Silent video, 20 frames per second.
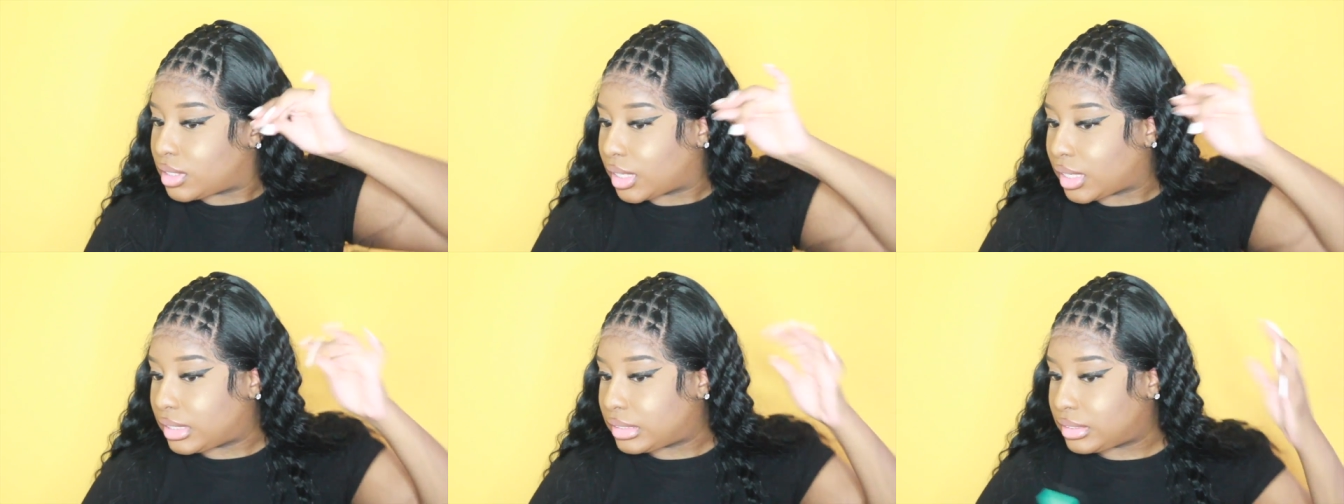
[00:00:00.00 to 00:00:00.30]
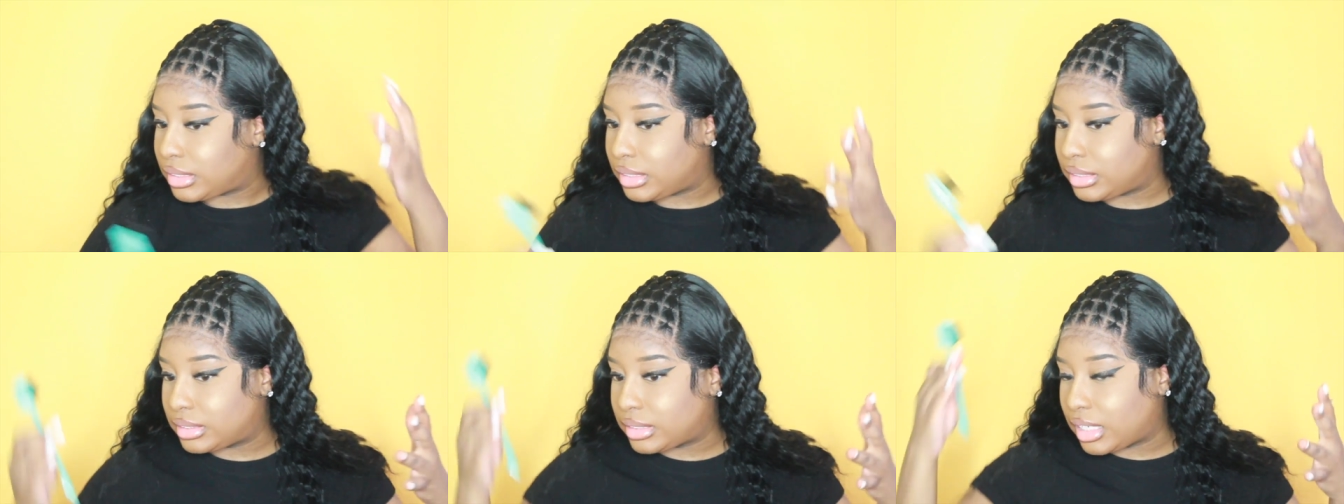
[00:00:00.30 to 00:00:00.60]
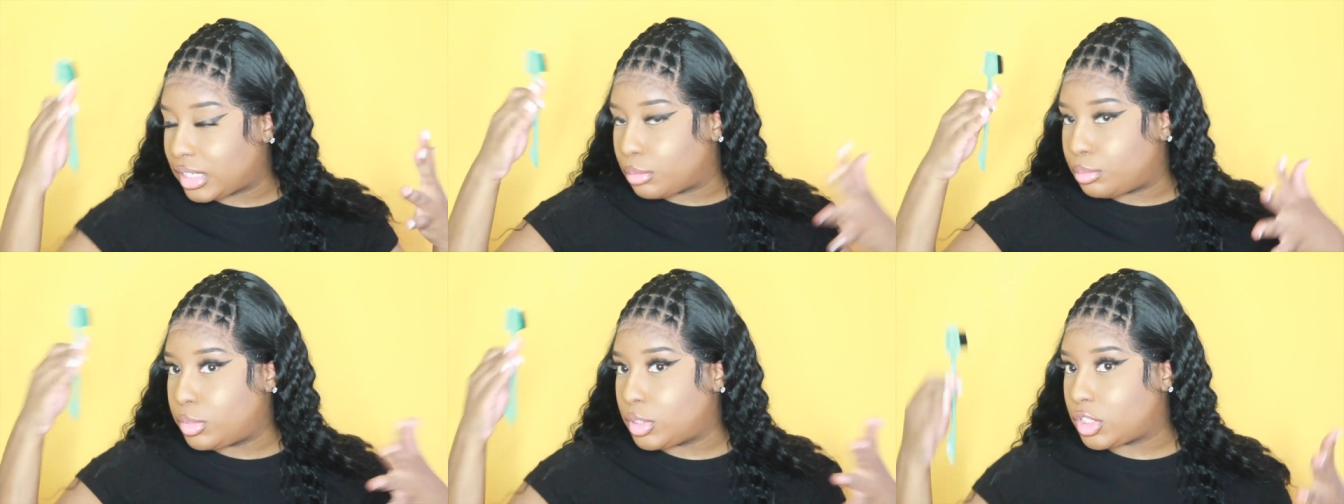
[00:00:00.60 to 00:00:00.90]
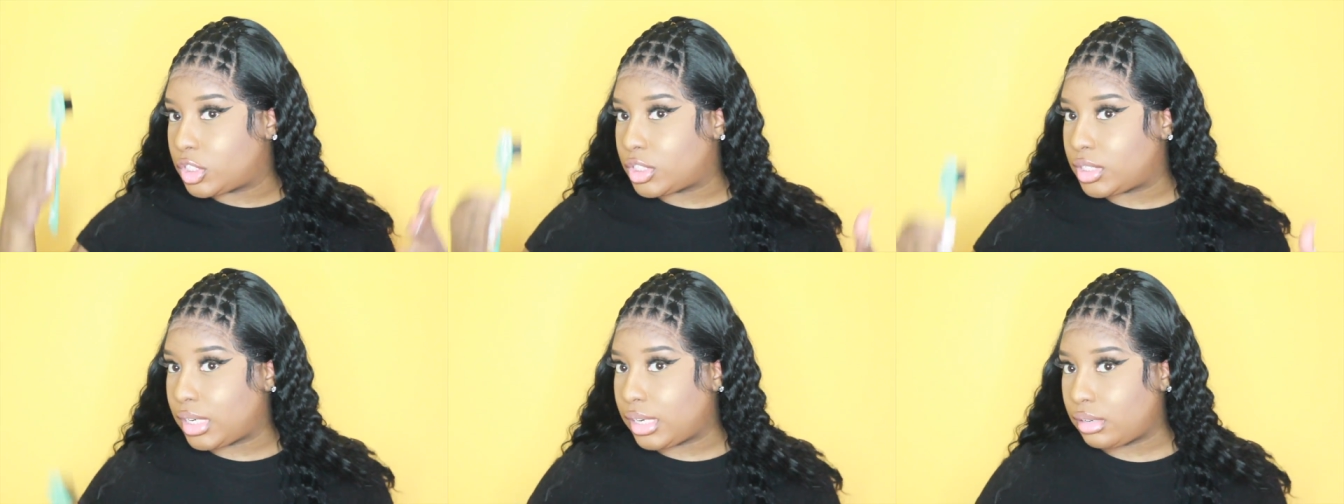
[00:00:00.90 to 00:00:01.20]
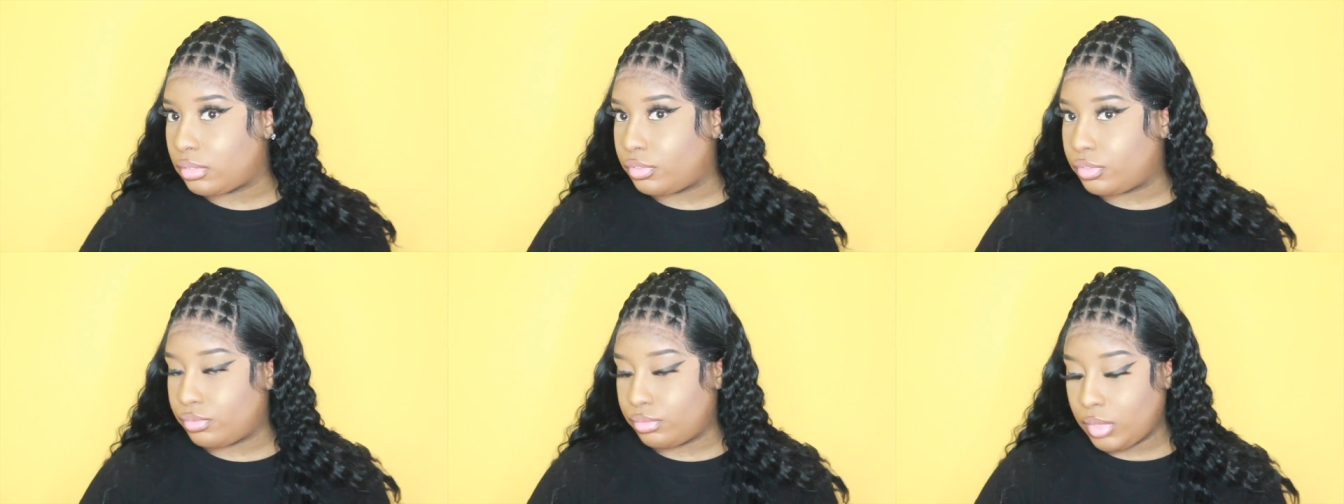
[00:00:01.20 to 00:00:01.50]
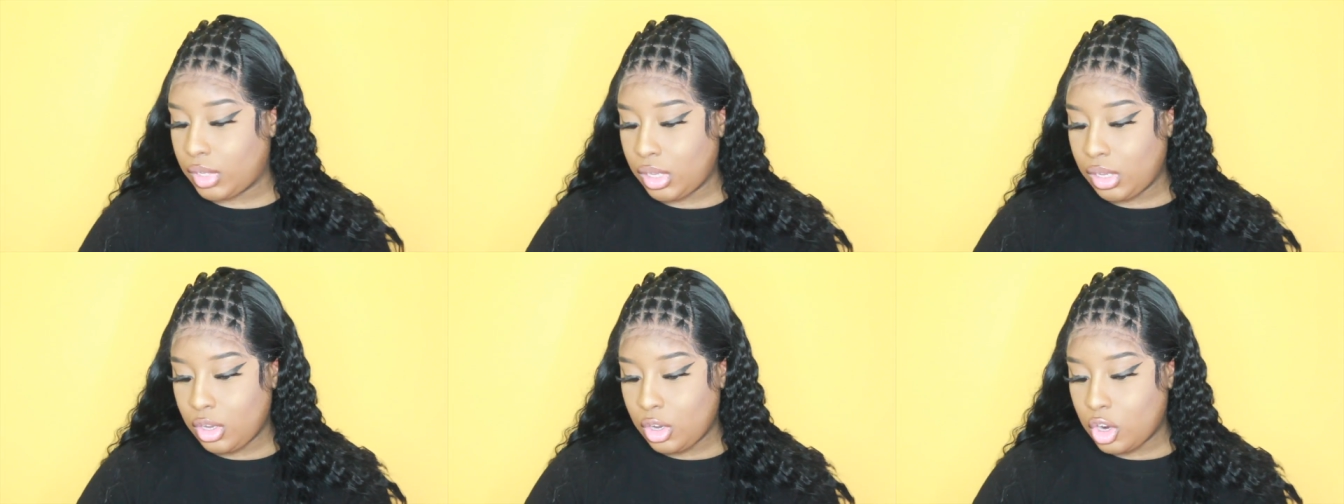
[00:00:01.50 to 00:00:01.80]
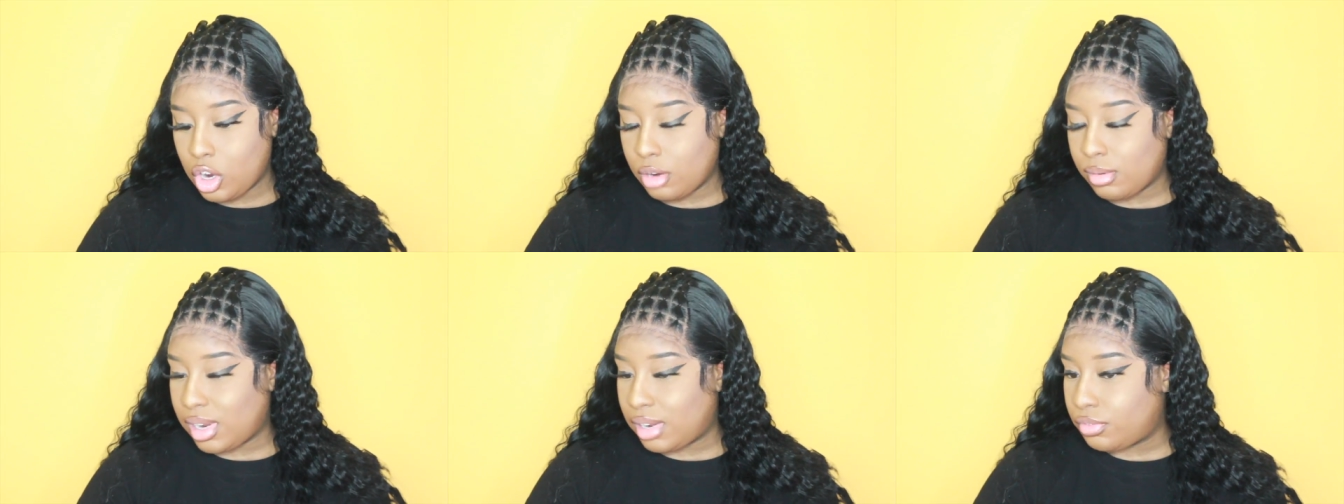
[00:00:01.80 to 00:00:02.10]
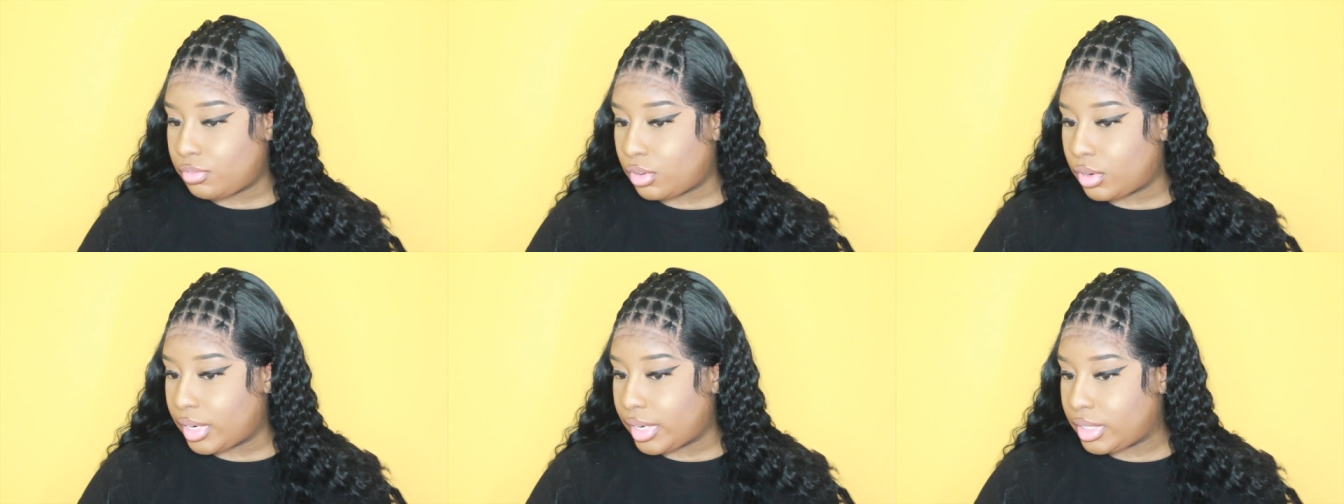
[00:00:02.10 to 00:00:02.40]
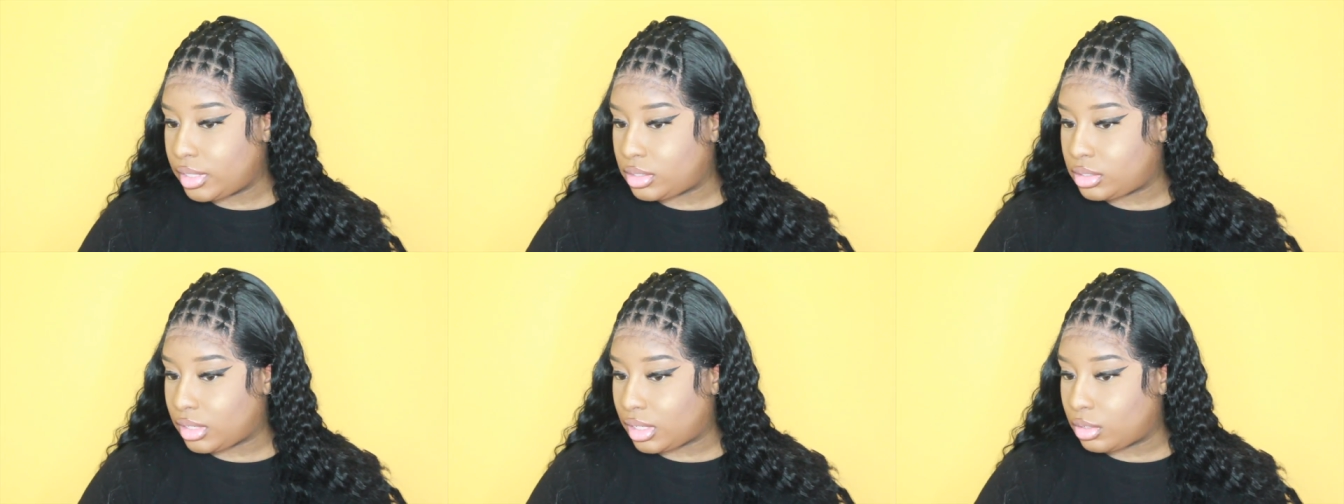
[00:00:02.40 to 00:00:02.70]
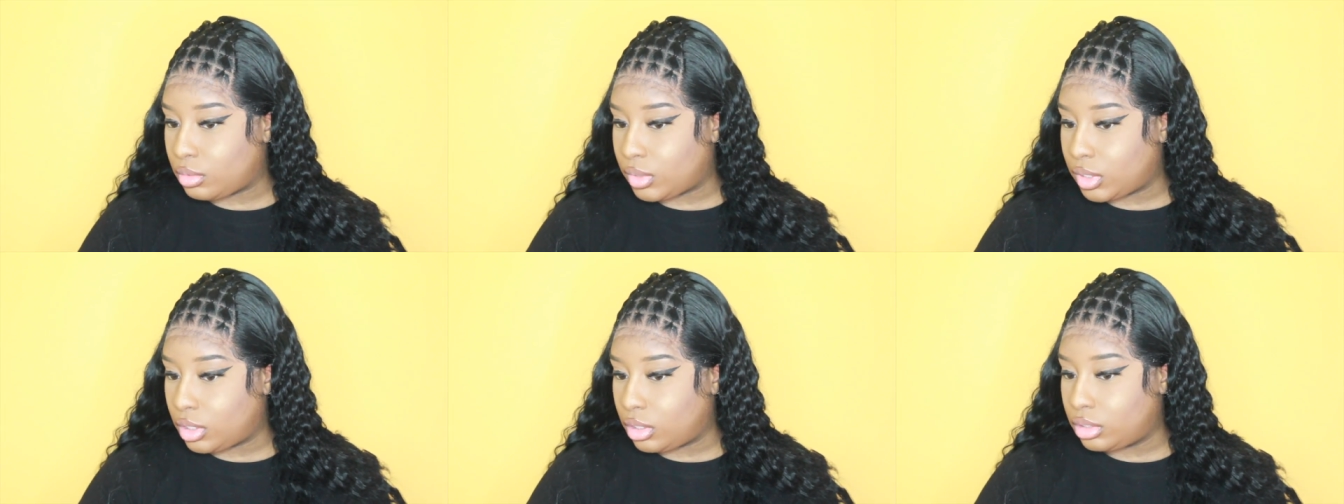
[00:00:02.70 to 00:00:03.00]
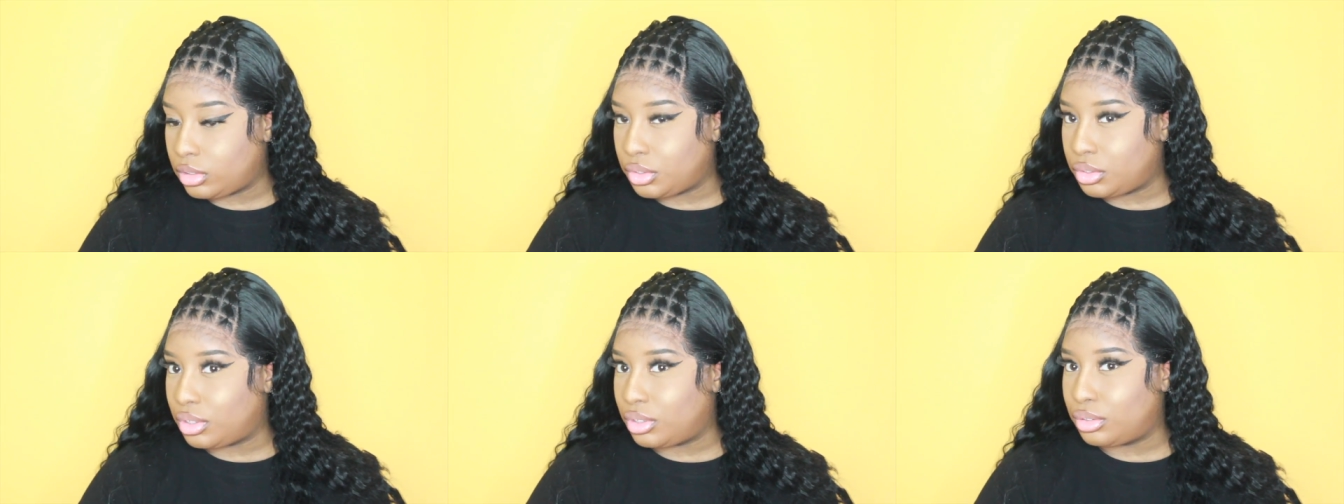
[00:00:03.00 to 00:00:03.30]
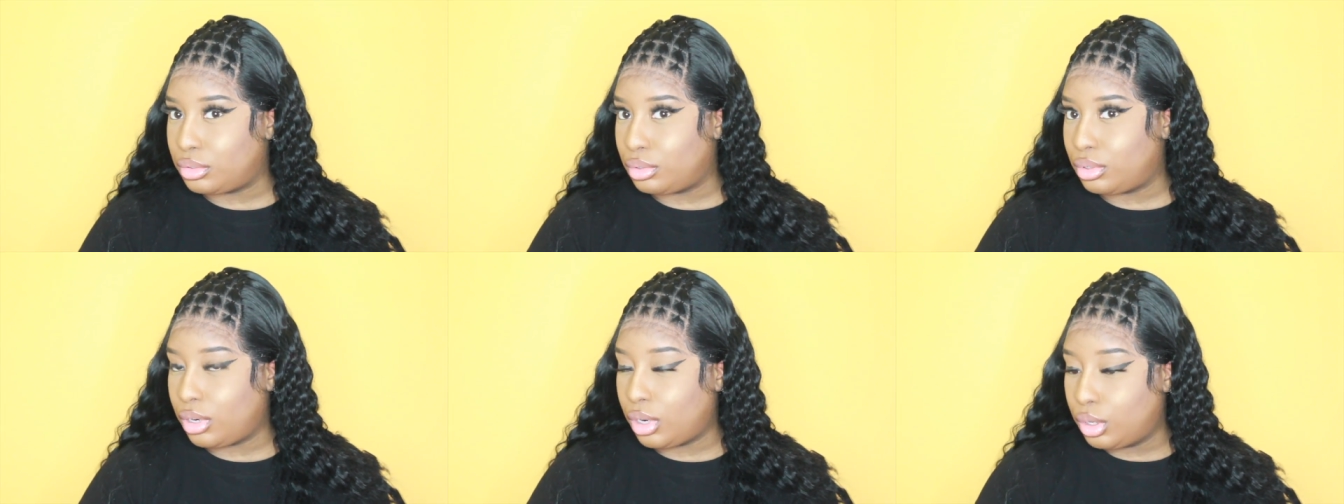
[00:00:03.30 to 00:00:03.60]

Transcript: Like I said, it's kind of pushed down on my forehead, so I don't want to, you know,